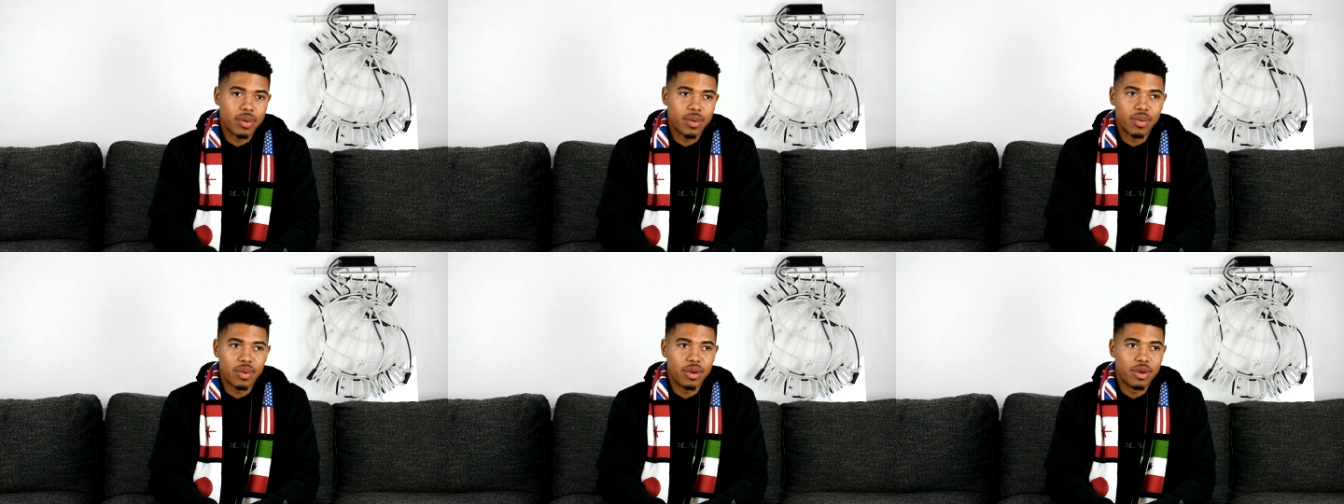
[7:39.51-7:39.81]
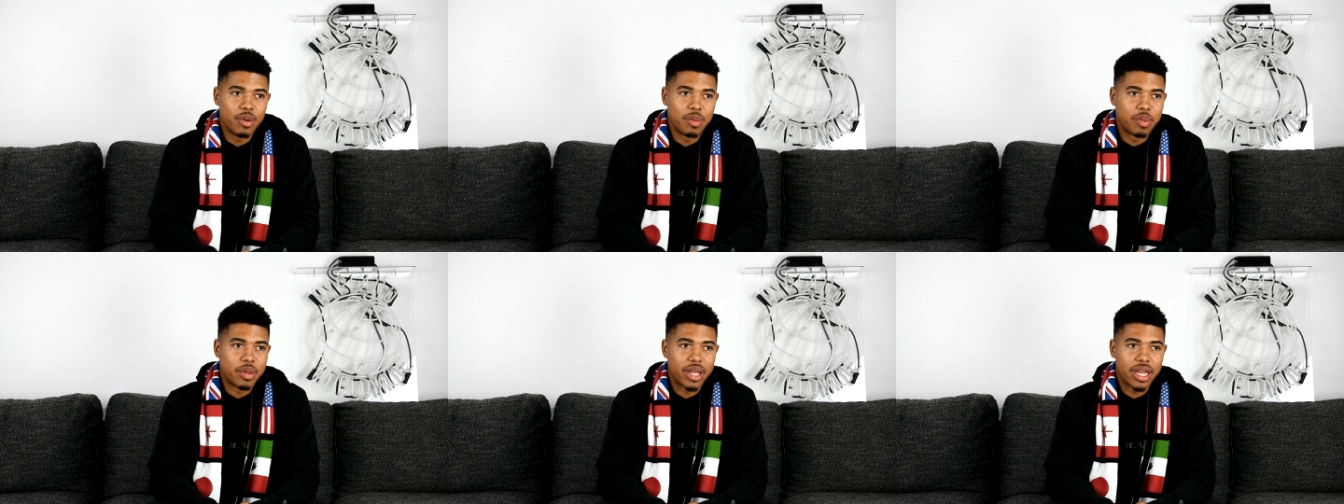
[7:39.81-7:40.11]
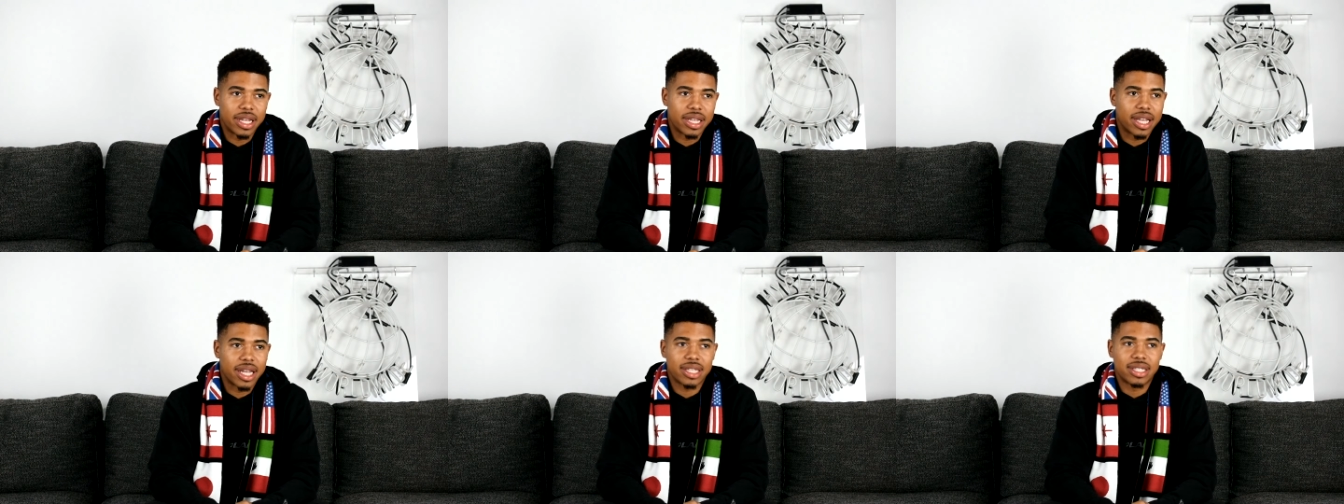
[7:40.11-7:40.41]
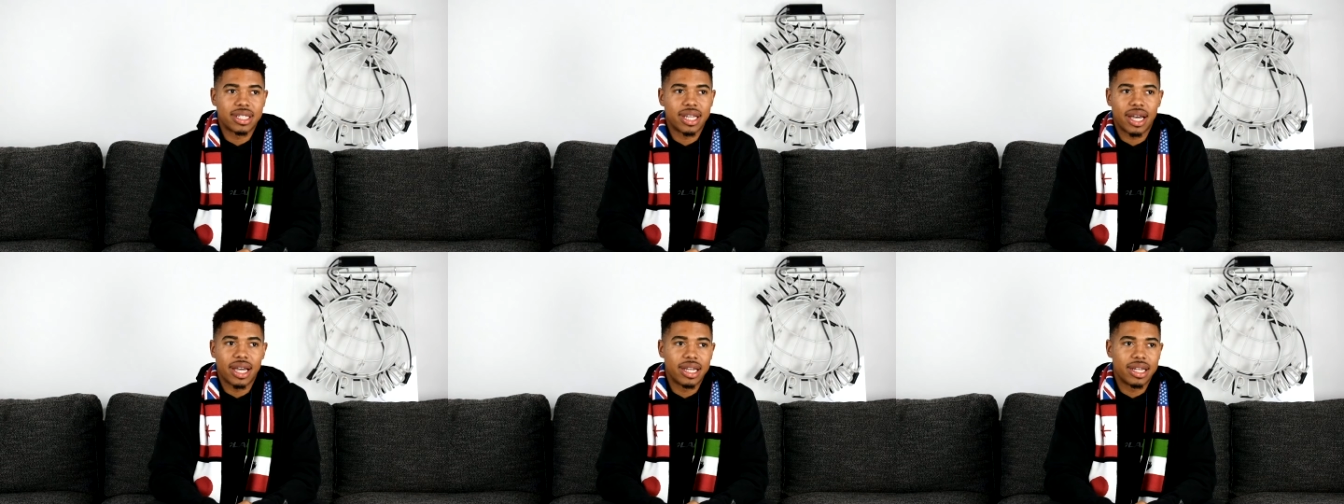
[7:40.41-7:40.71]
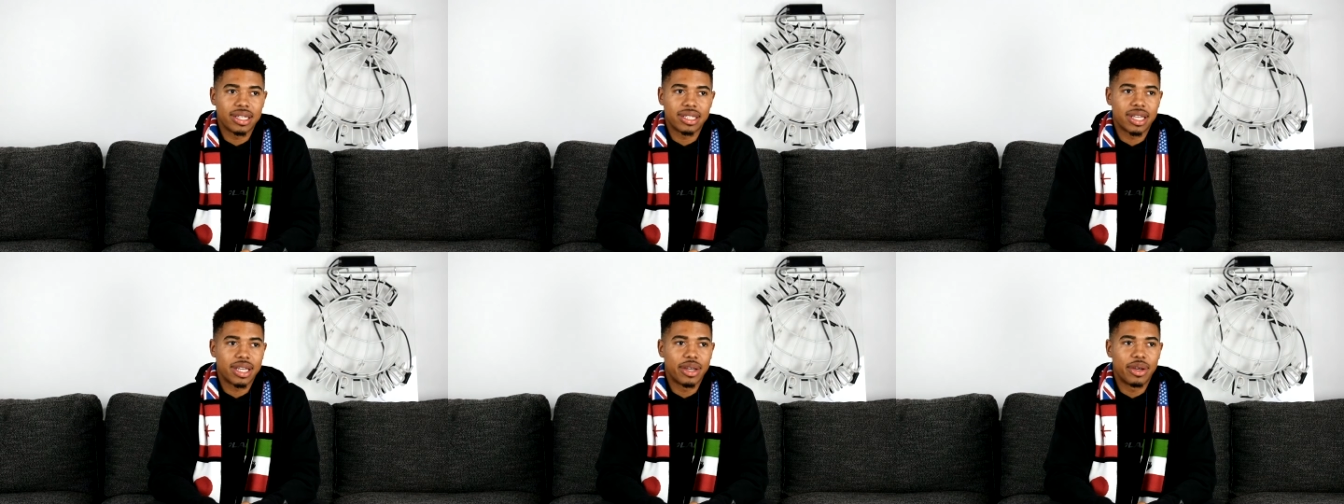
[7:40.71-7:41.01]
whoop, like that's
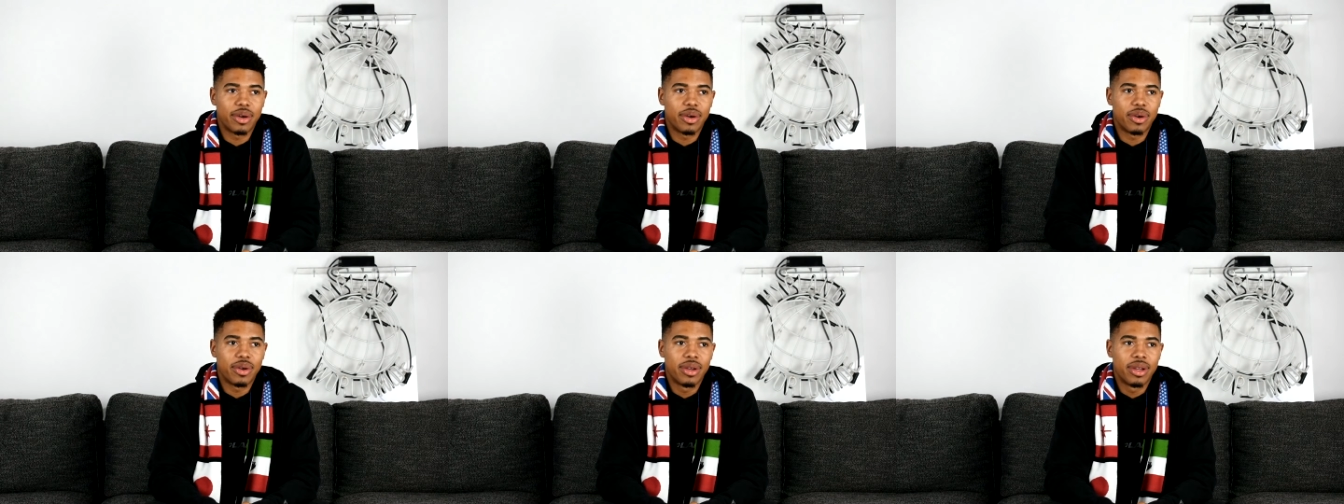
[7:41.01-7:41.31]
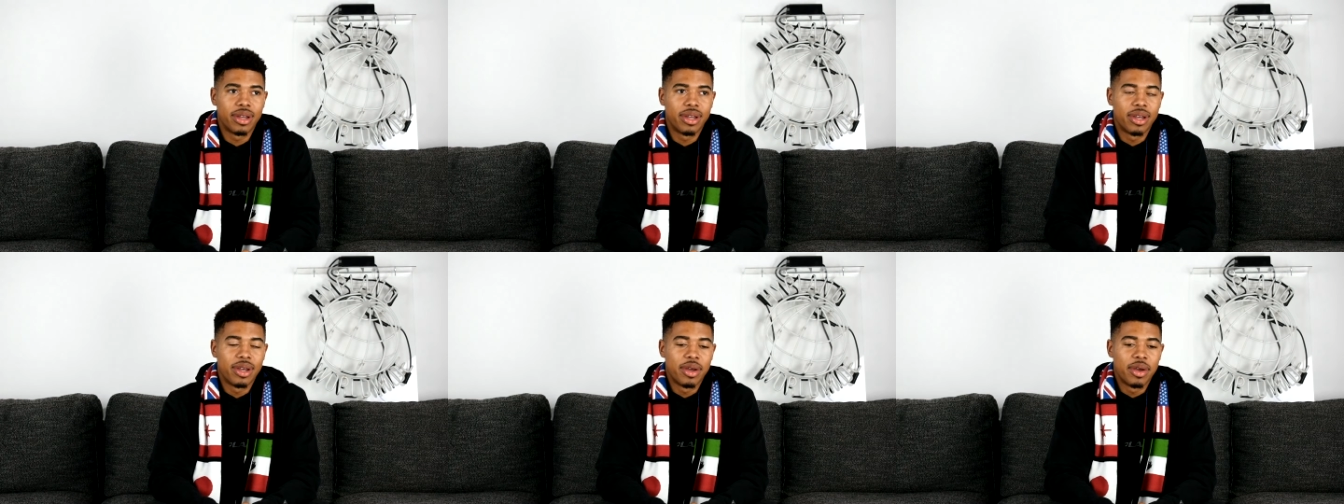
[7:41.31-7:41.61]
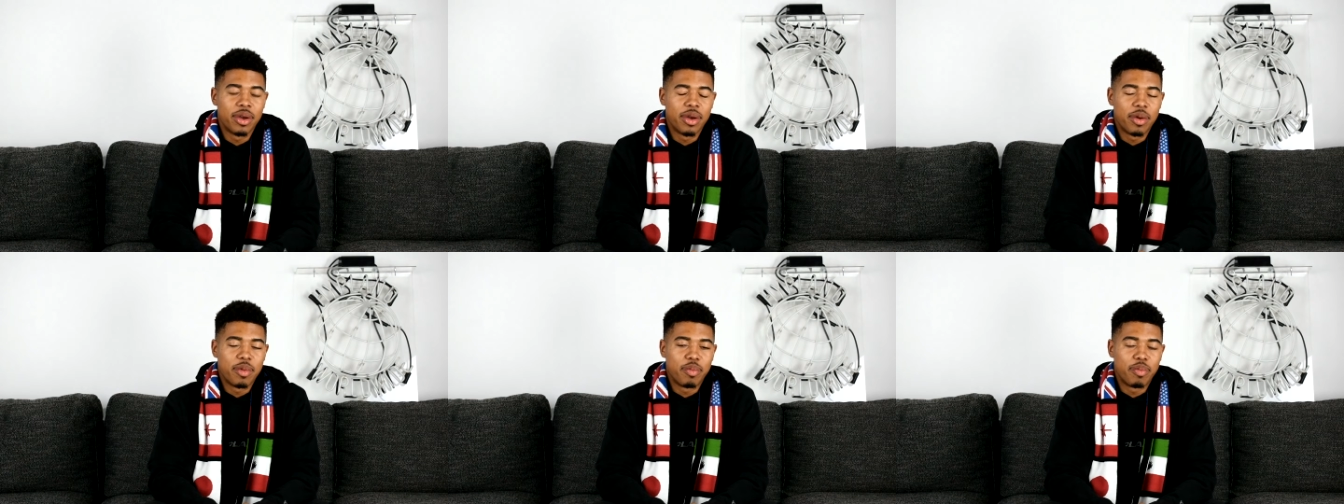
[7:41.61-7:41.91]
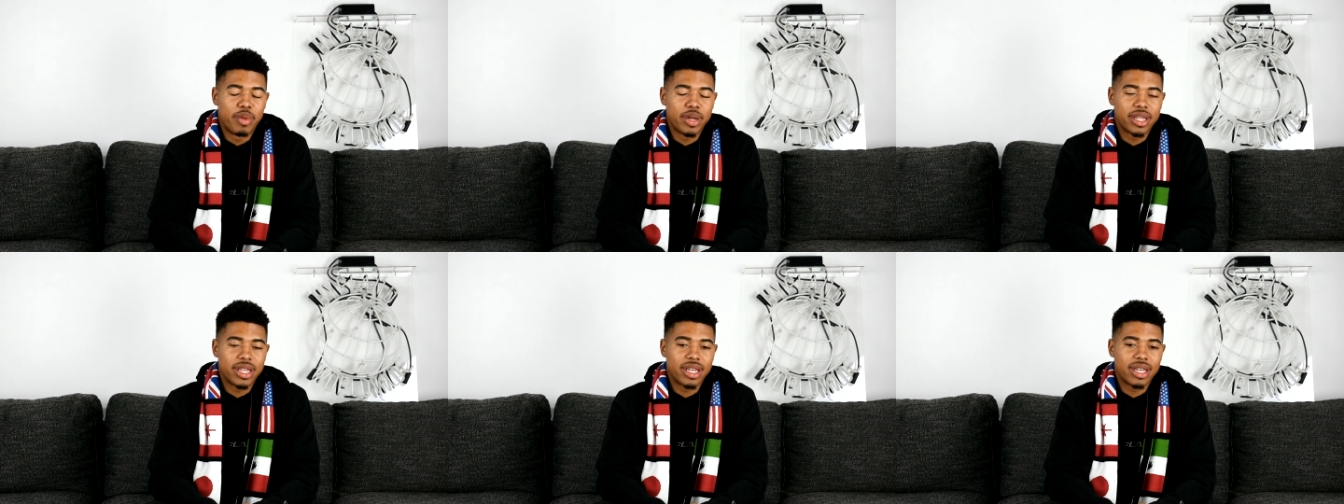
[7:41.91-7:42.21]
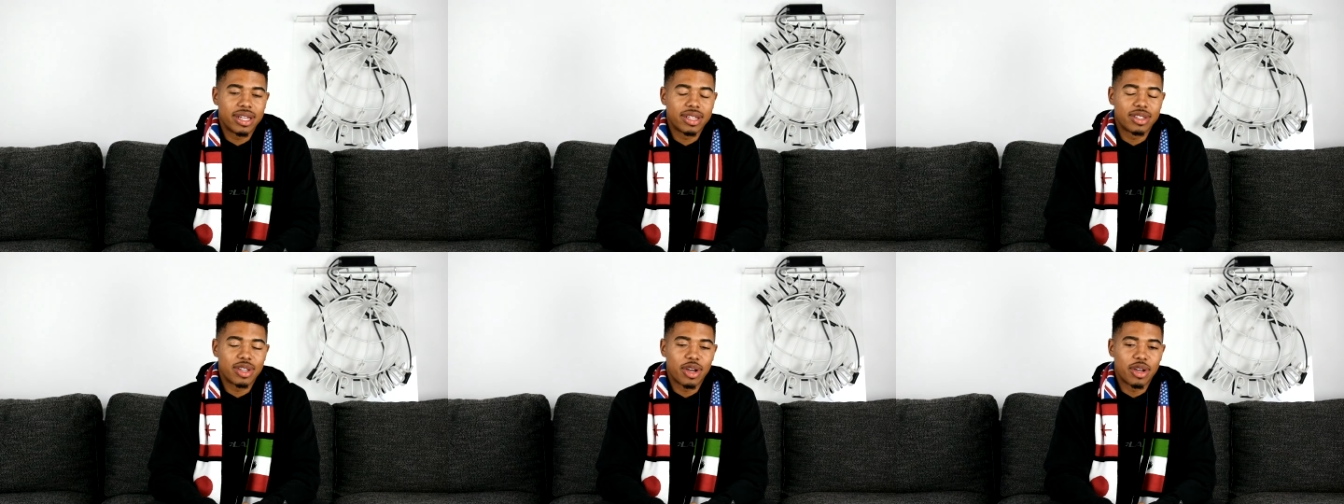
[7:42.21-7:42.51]
tight as hell. But
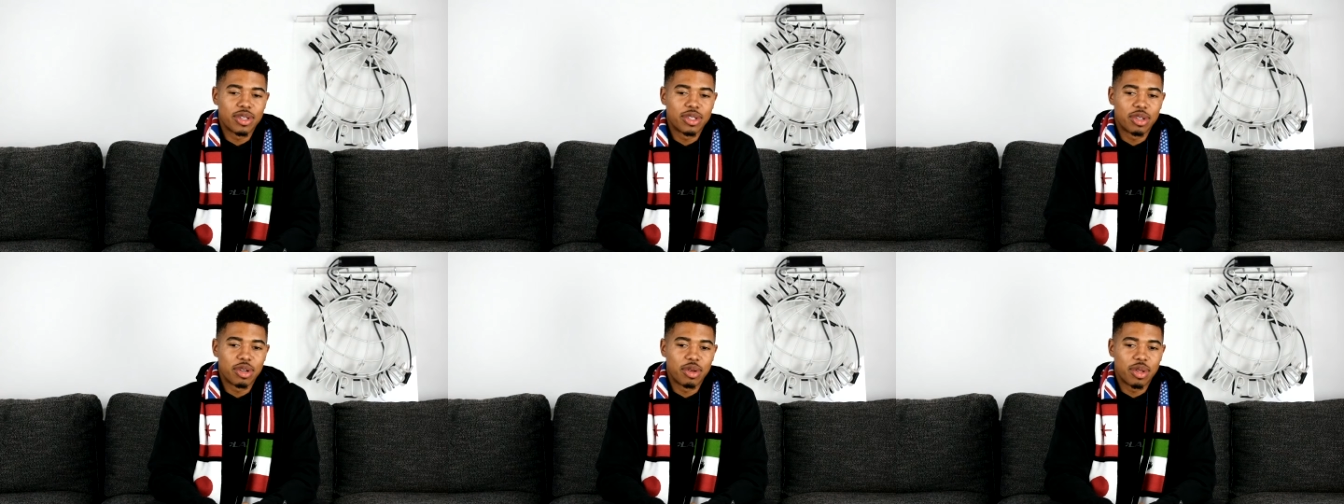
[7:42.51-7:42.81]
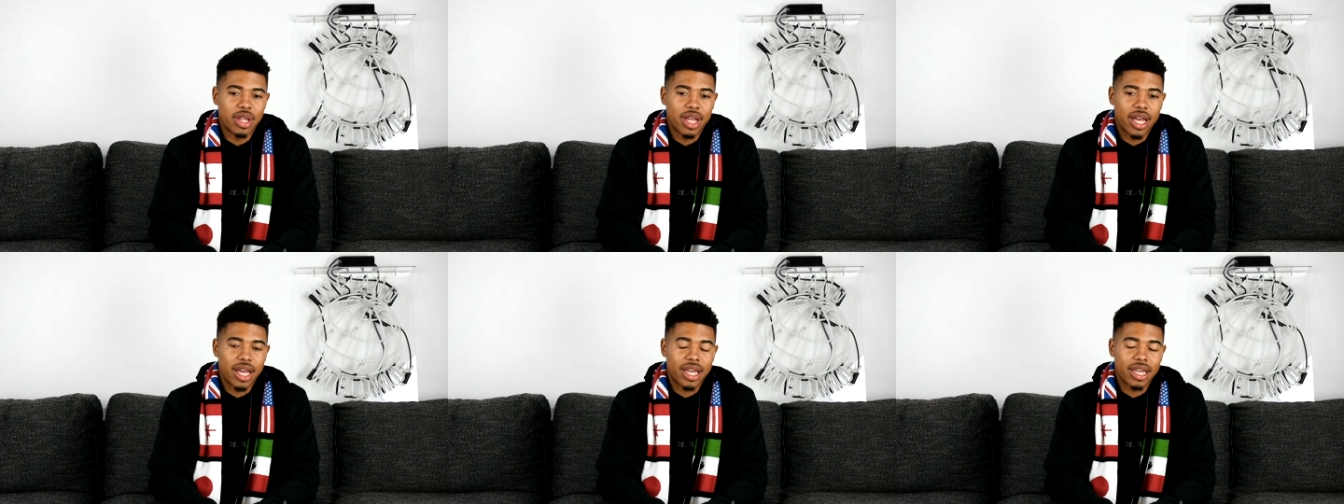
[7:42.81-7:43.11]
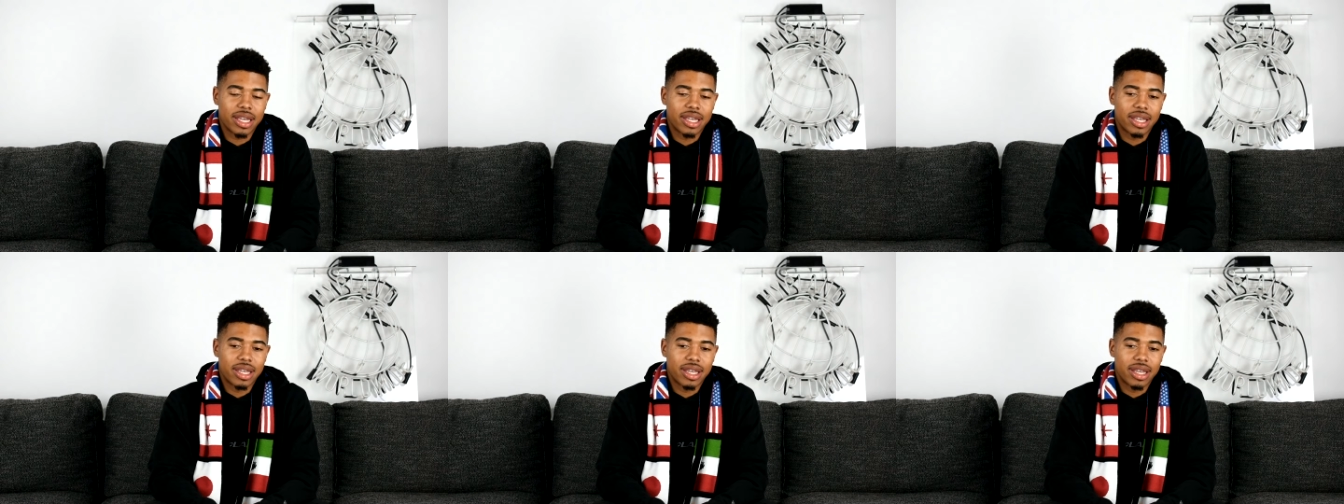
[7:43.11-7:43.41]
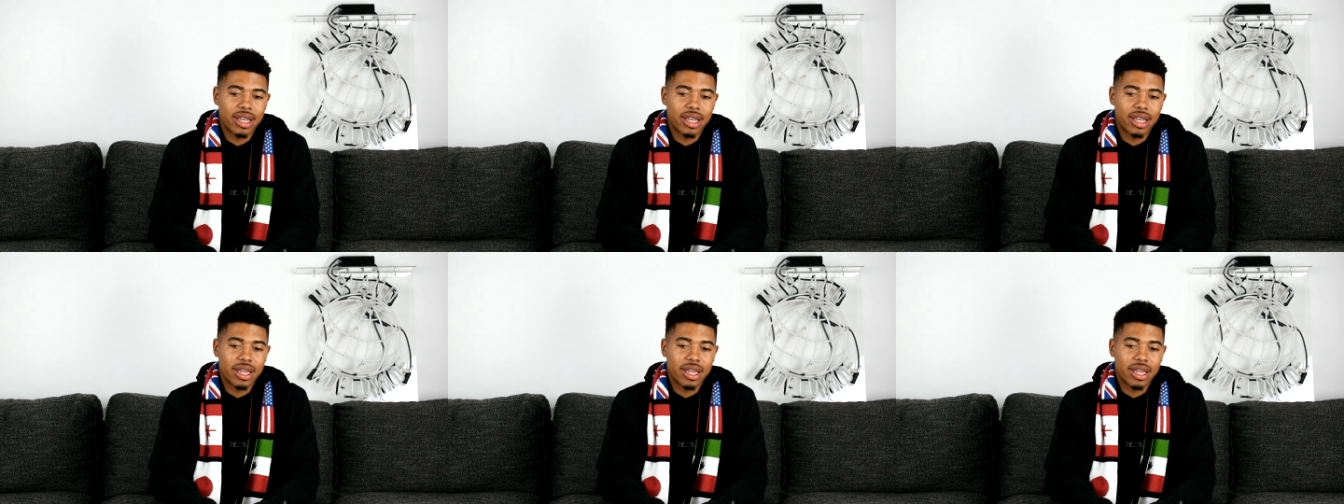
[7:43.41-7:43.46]
then it's also like